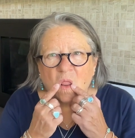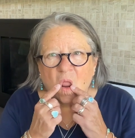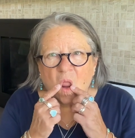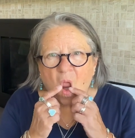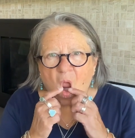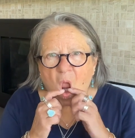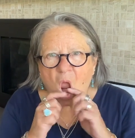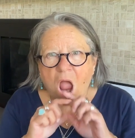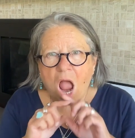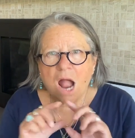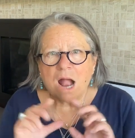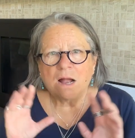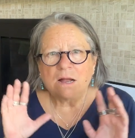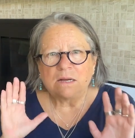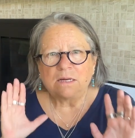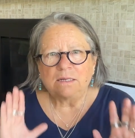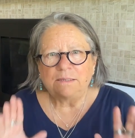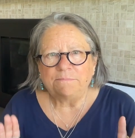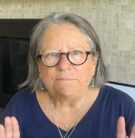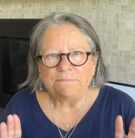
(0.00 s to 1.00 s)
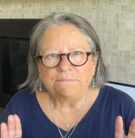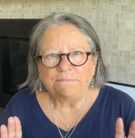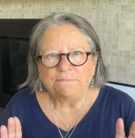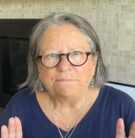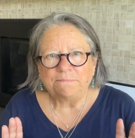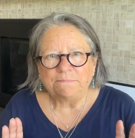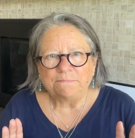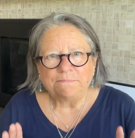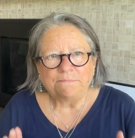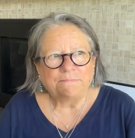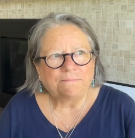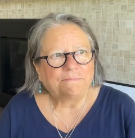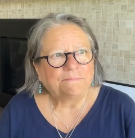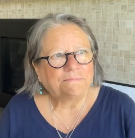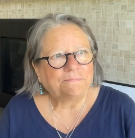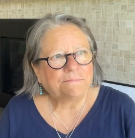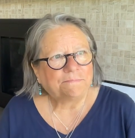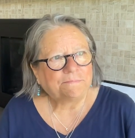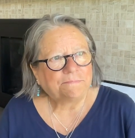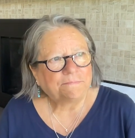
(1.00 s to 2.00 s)

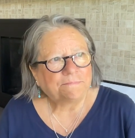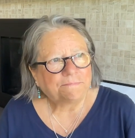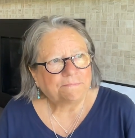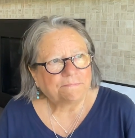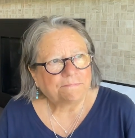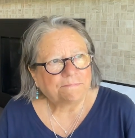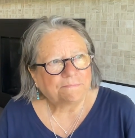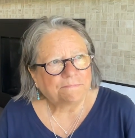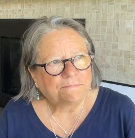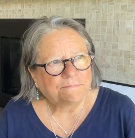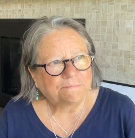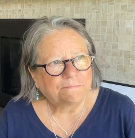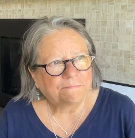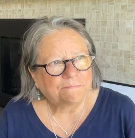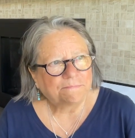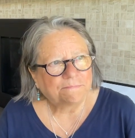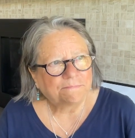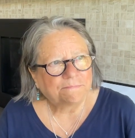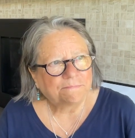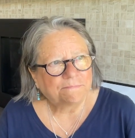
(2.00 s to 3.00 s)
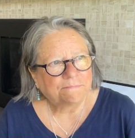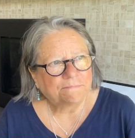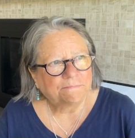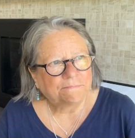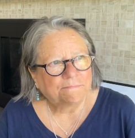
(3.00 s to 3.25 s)
Nothing is said.